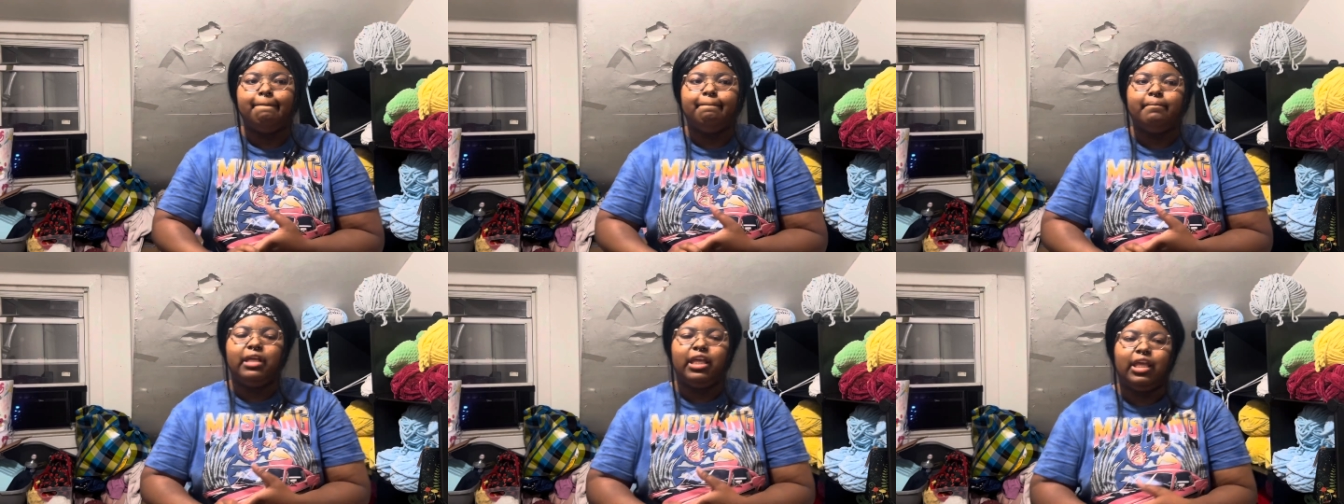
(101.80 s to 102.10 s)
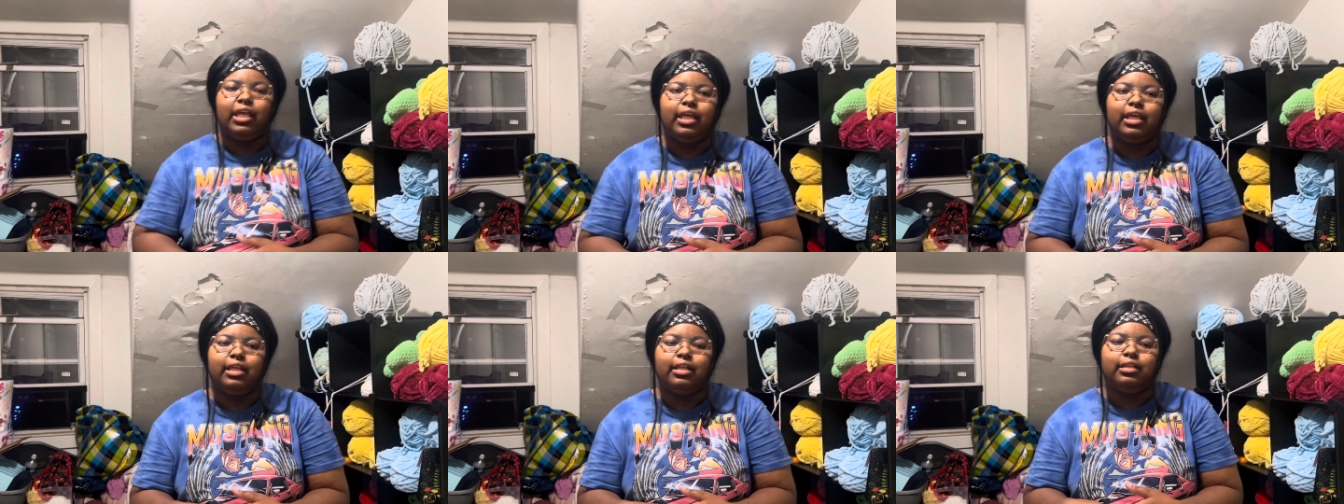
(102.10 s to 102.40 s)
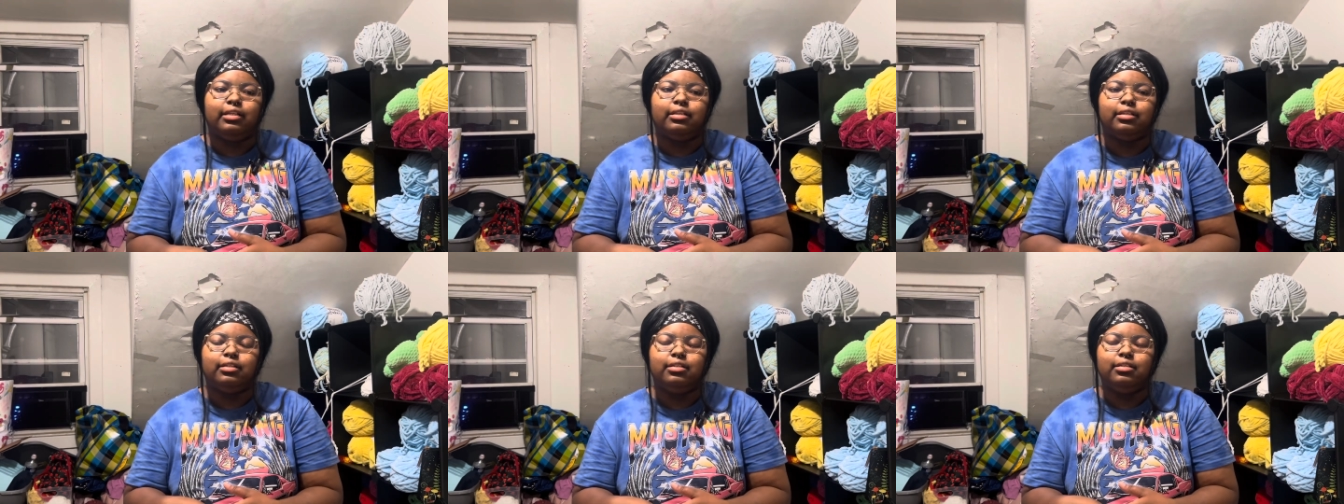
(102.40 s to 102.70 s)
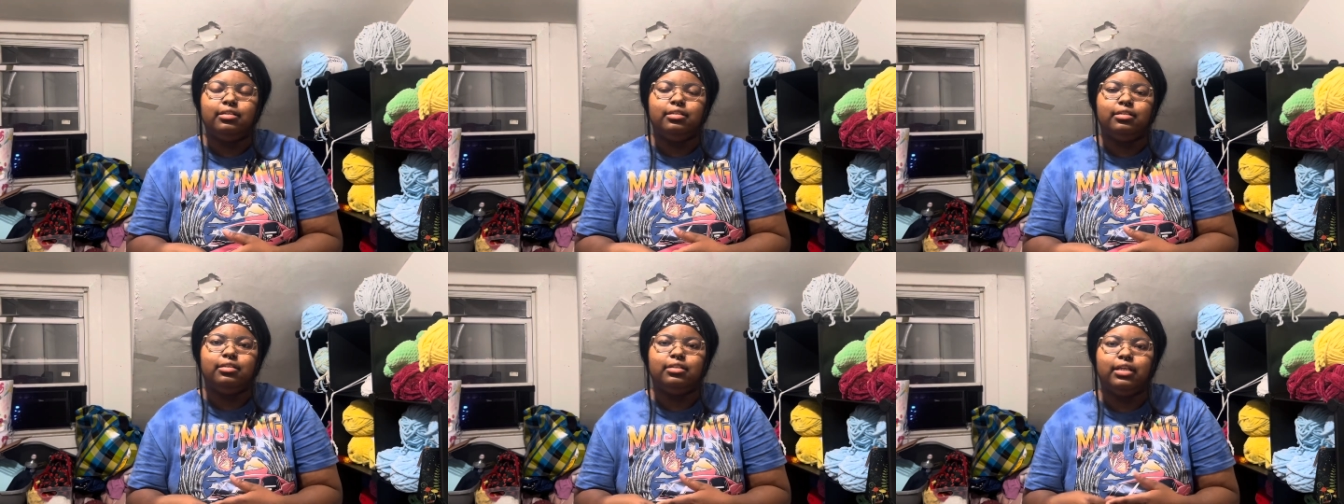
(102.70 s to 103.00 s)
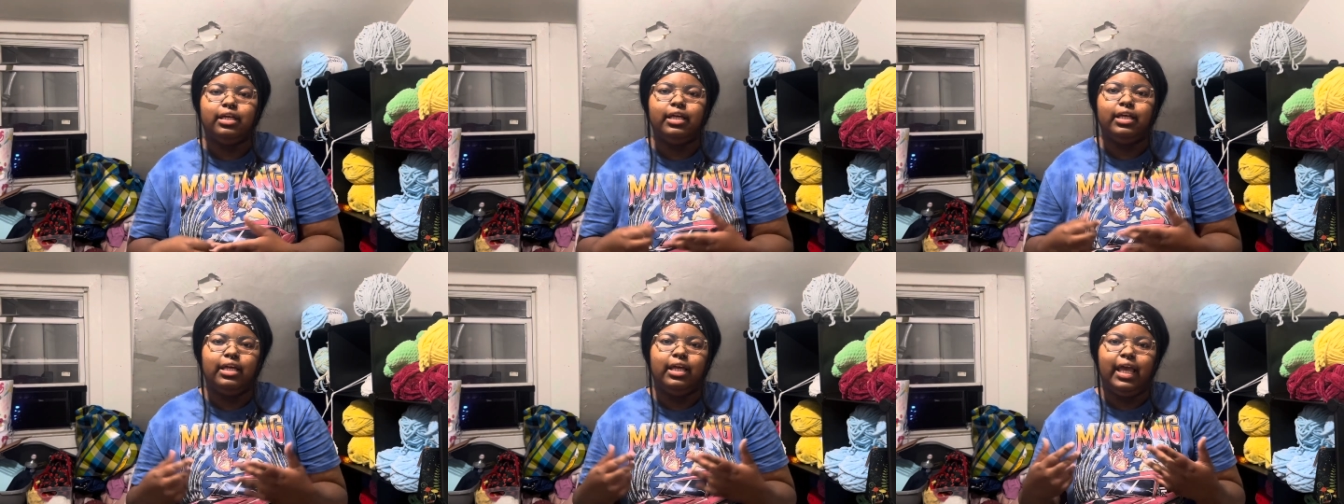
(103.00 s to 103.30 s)
and
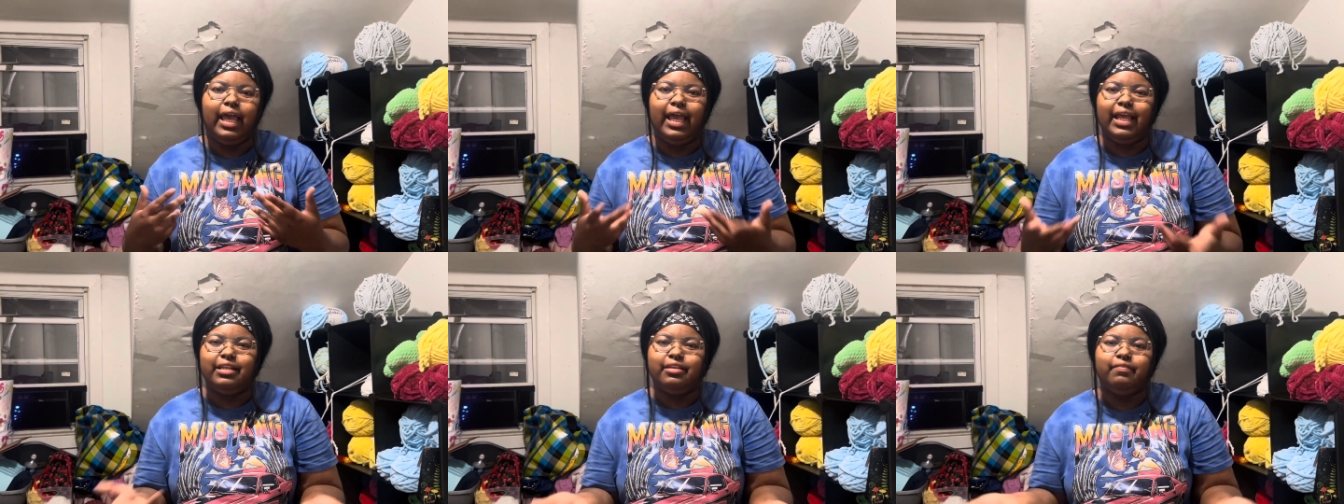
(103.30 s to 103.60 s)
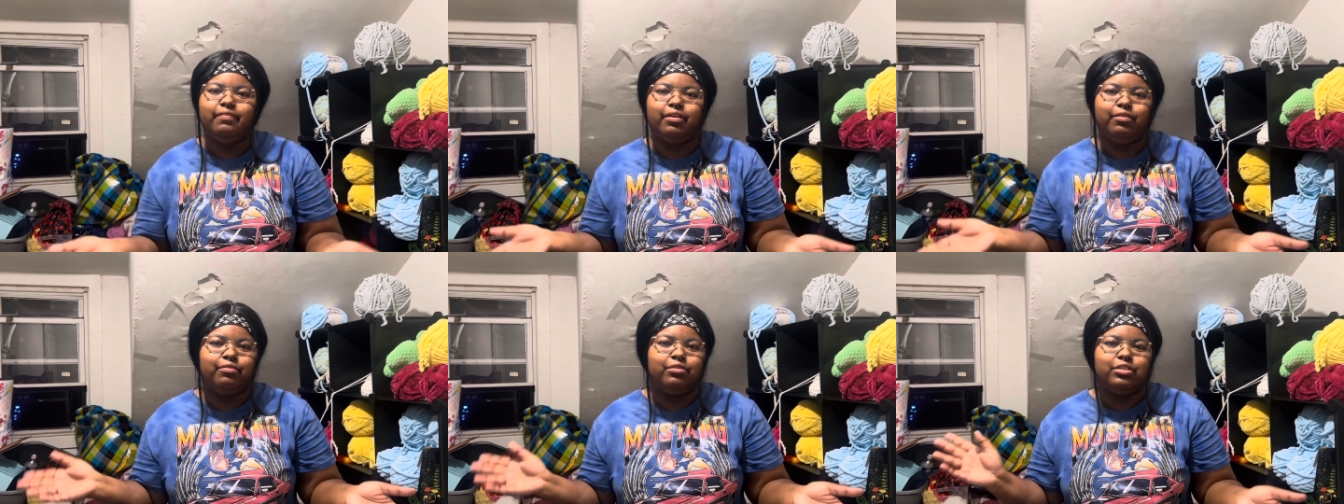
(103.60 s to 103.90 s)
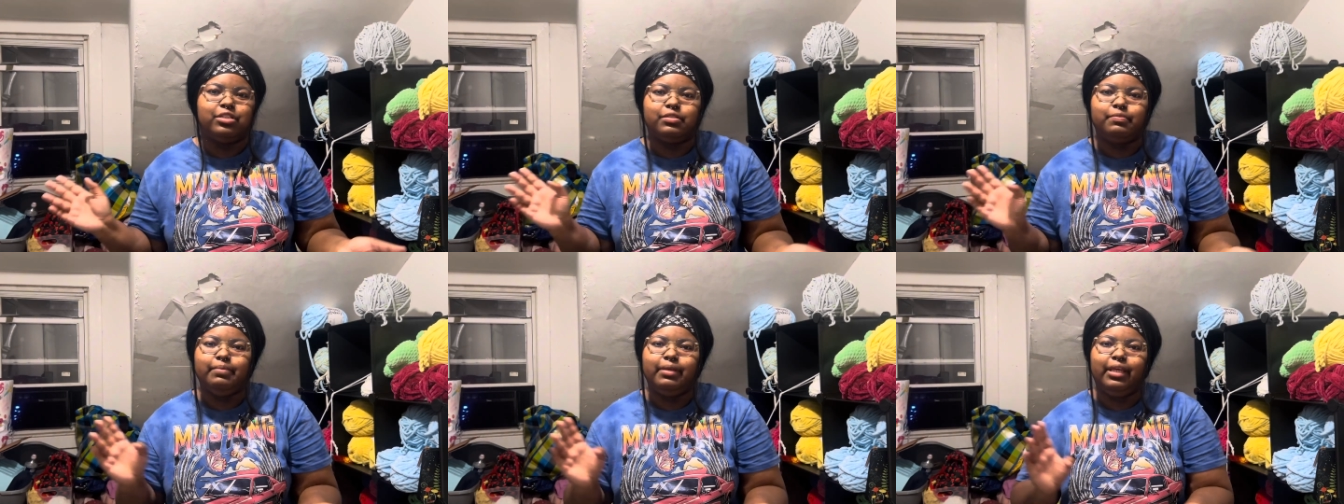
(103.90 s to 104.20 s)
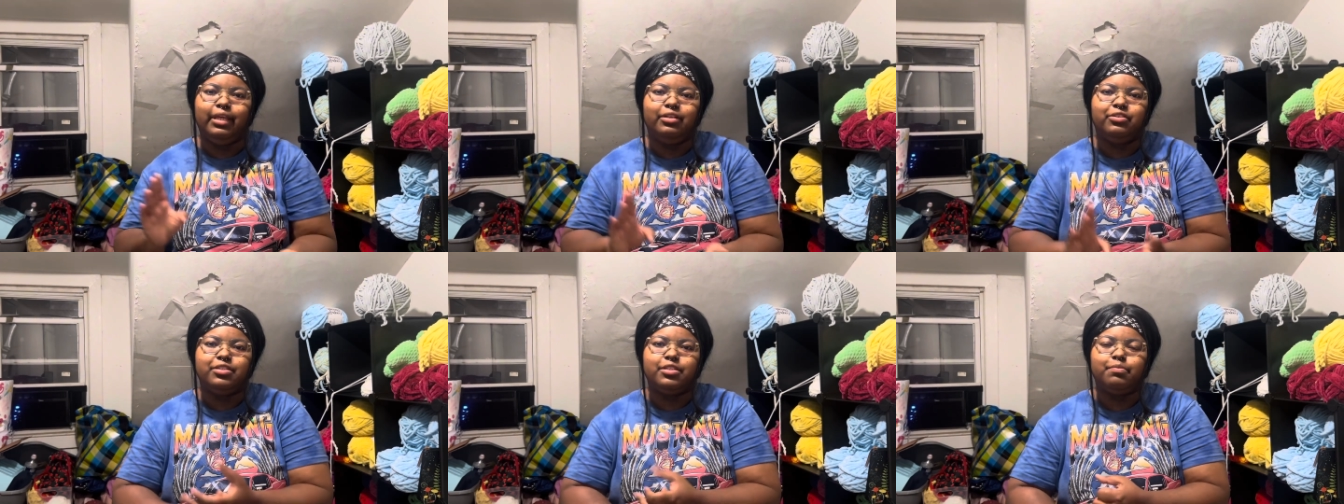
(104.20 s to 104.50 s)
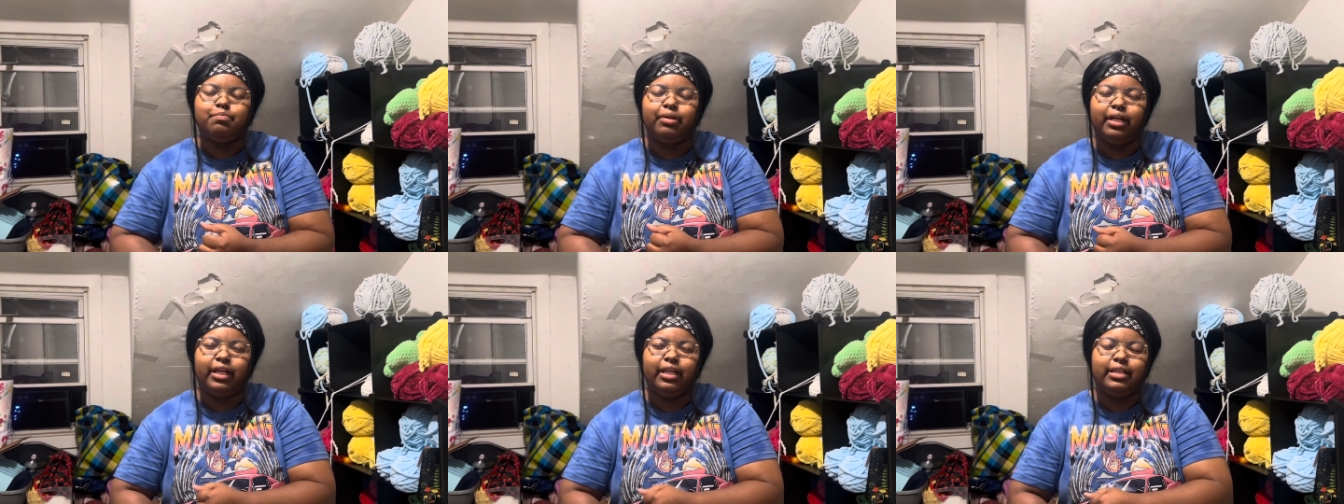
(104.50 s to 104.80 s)
the end of it would just be
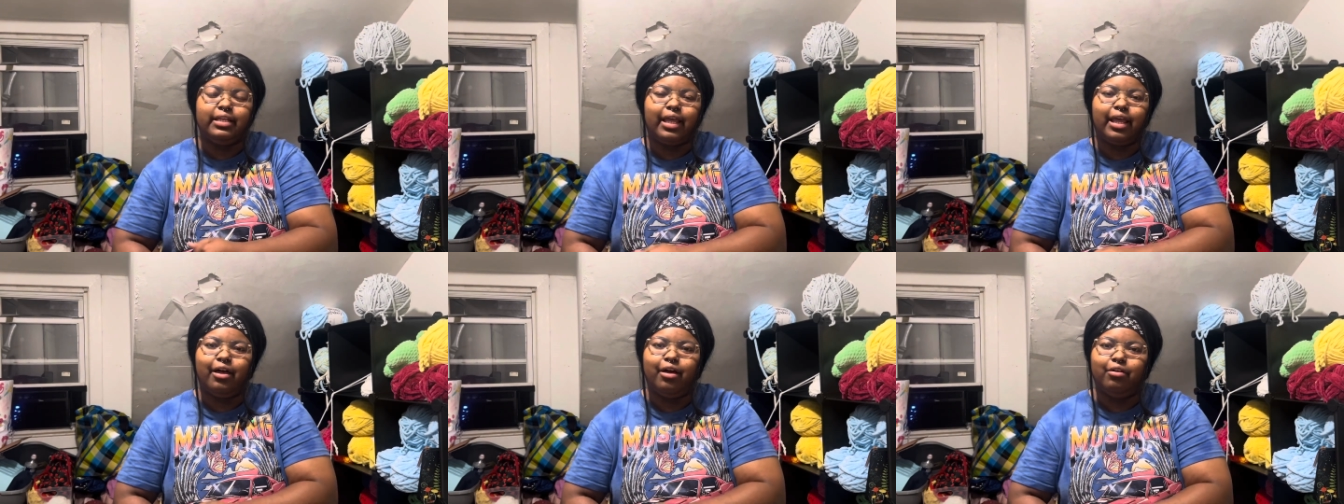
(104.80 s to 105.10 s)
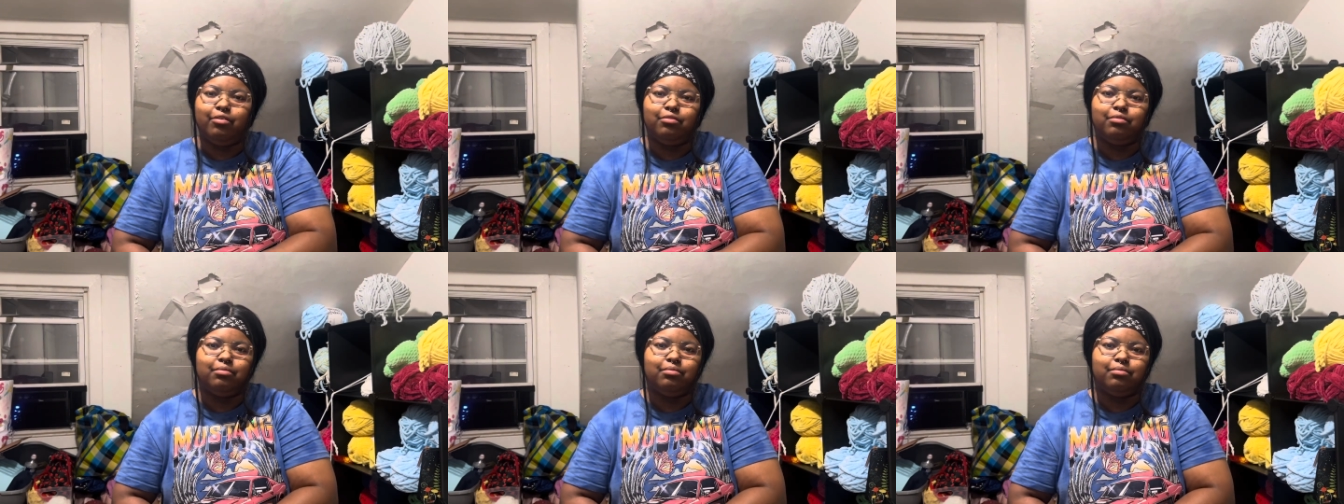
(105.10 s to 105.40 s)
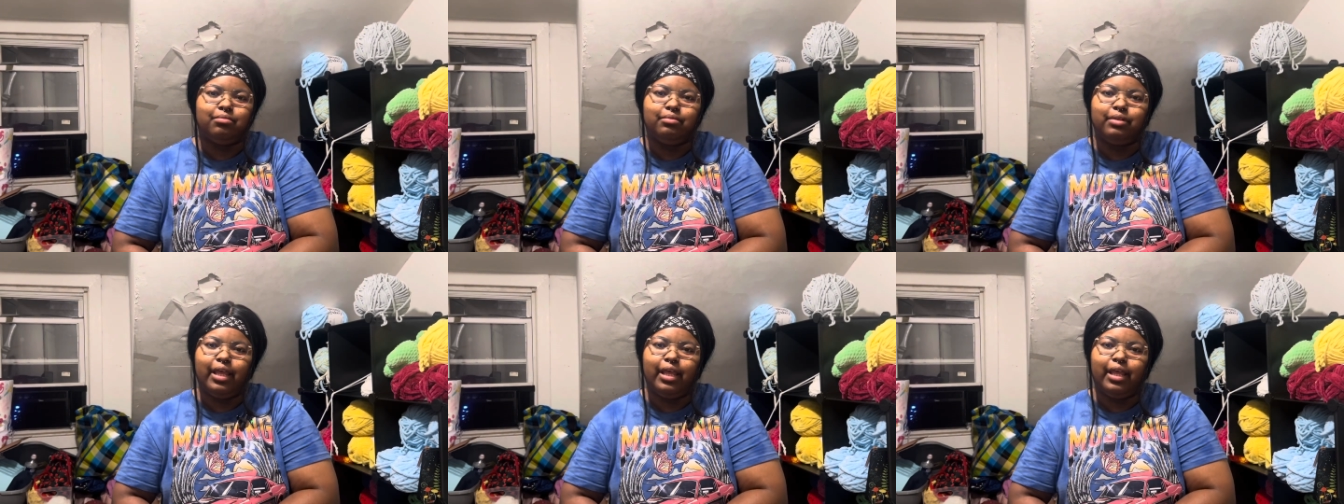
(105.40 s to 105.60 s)
breaking down